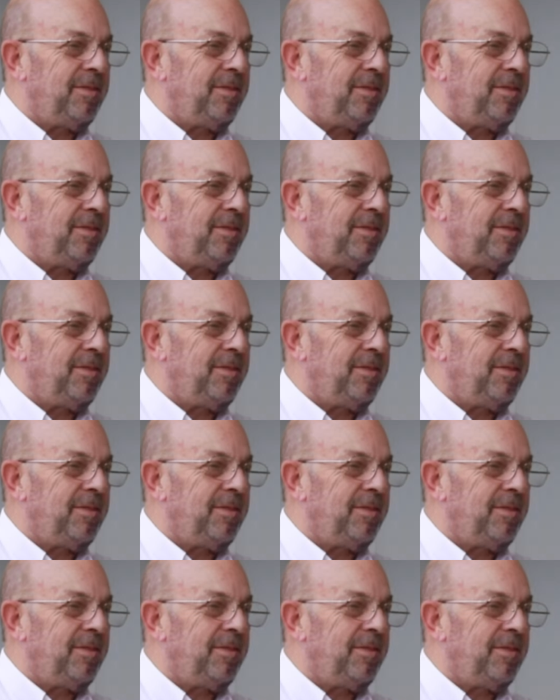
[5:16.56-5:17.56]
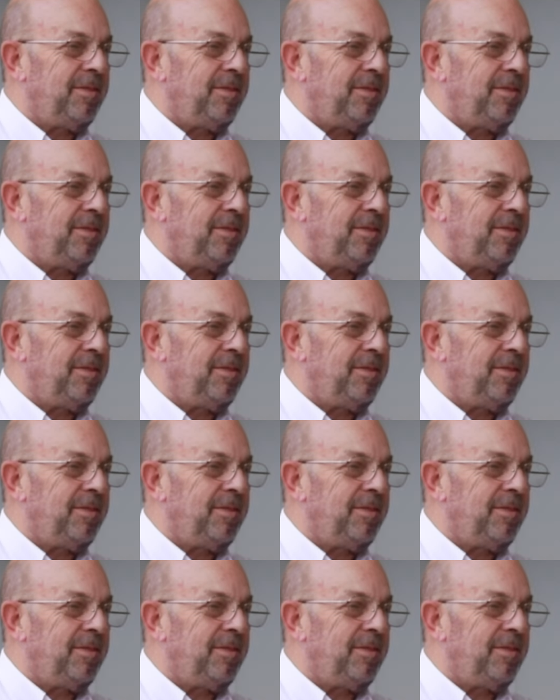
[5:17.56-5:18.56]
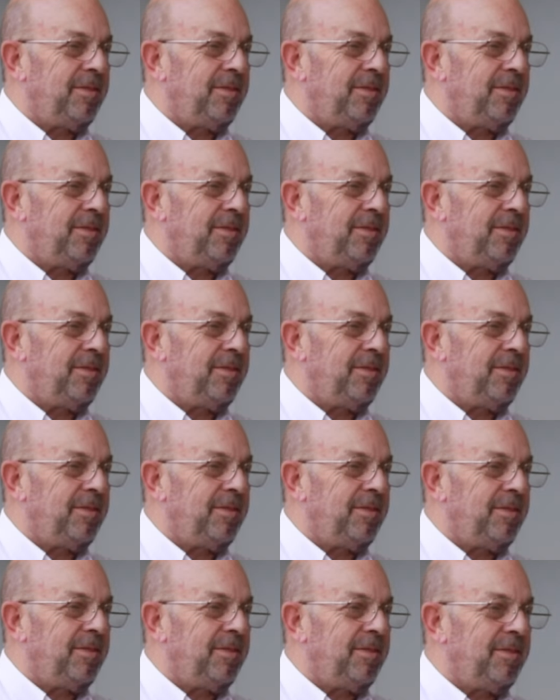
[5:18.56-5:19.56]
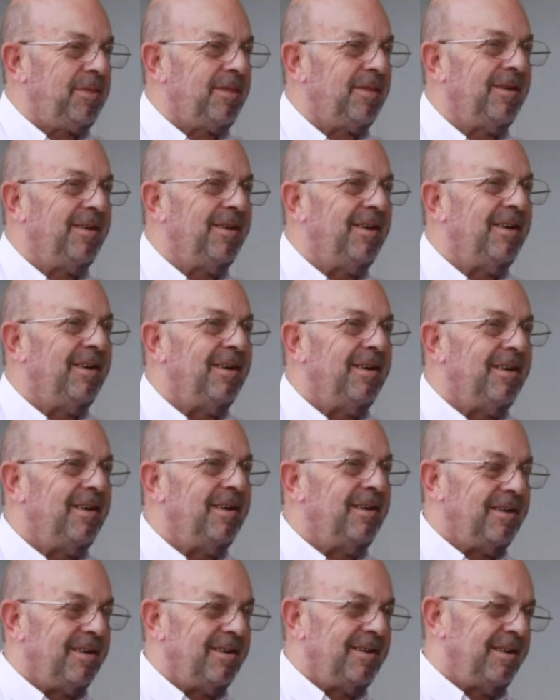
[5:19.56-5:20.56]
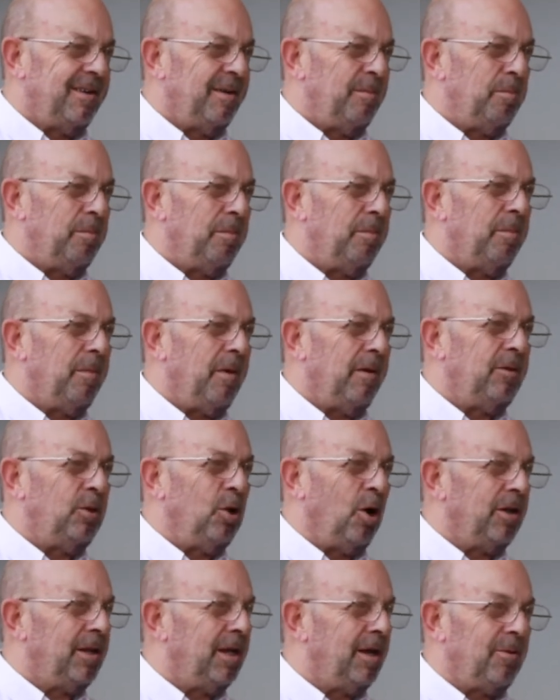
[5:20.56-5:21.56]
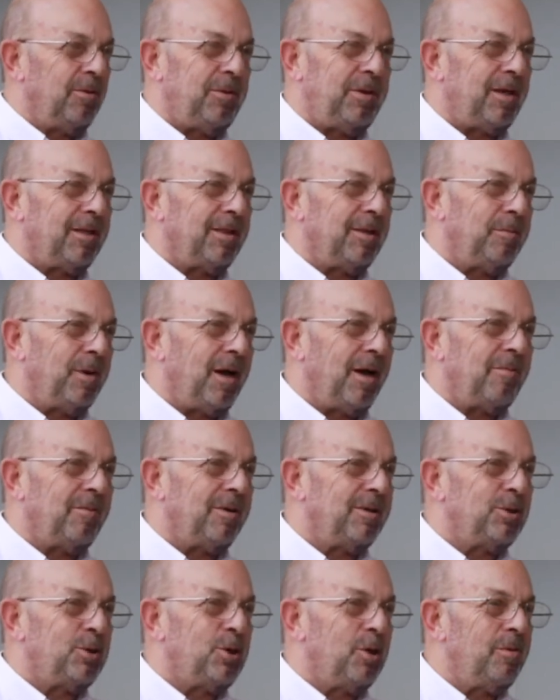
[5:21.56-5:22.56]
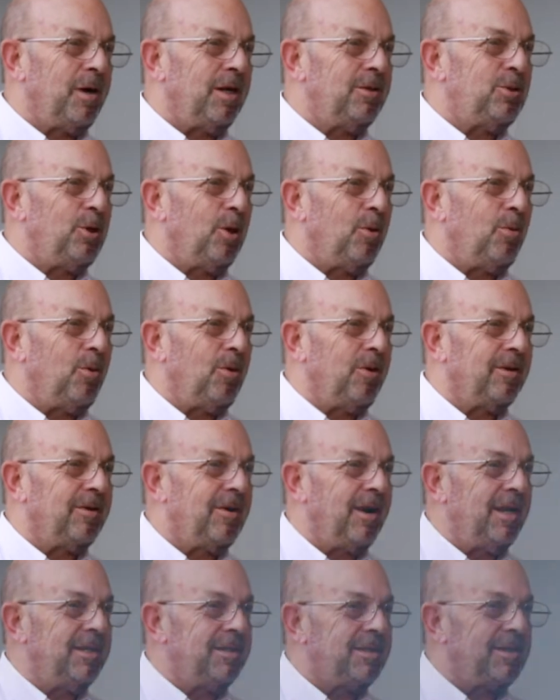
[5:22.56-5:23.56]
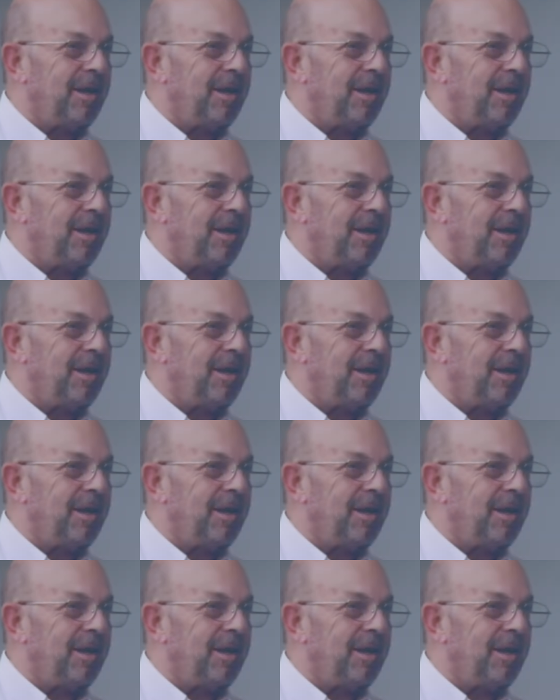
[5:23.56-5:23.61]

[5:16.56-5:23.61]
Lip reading: as being less important, thus enhancing the speech that is closer to the wearer and deemed